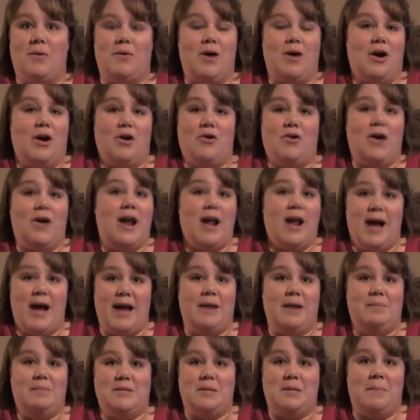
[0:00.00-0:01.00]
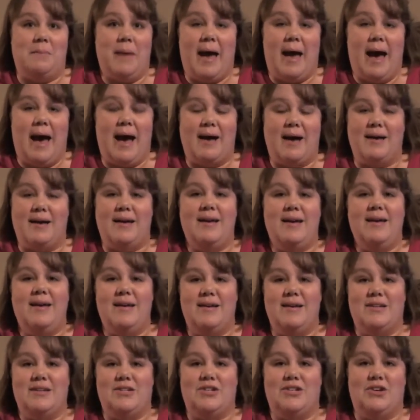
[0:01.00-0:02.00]
a great item to pack
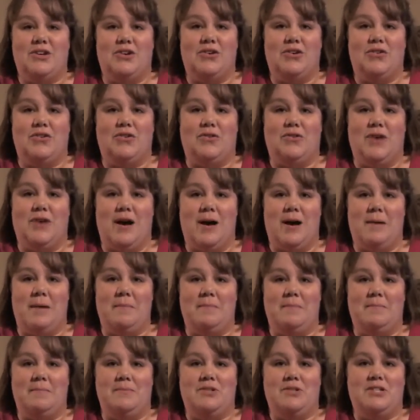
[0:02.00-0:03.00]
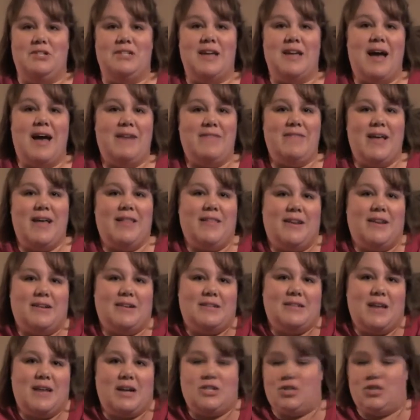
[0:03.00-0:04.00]
to just have that little
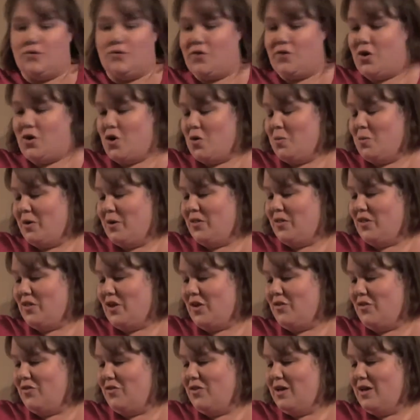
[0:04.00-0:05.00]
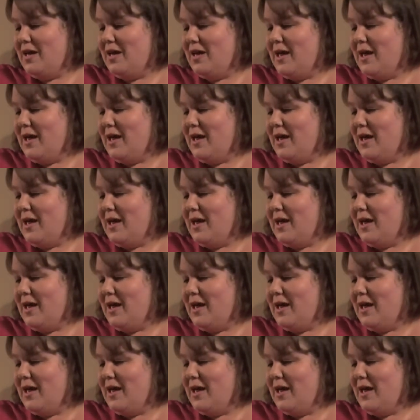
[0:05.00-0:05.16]
touch of home with you.